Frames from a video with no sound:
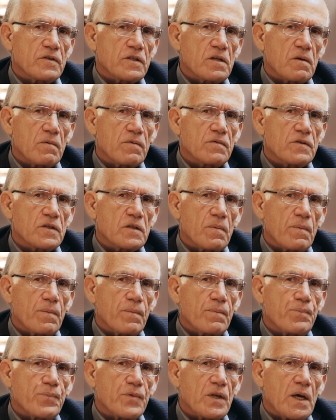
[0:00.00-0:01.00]

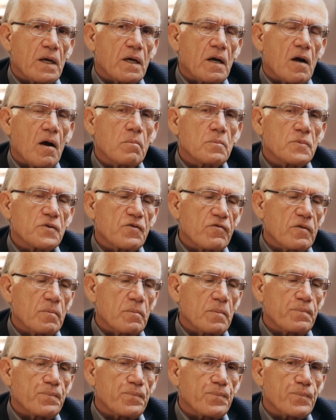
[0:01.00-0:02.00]

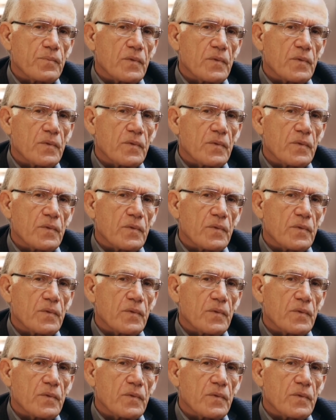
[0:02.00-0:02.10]
from,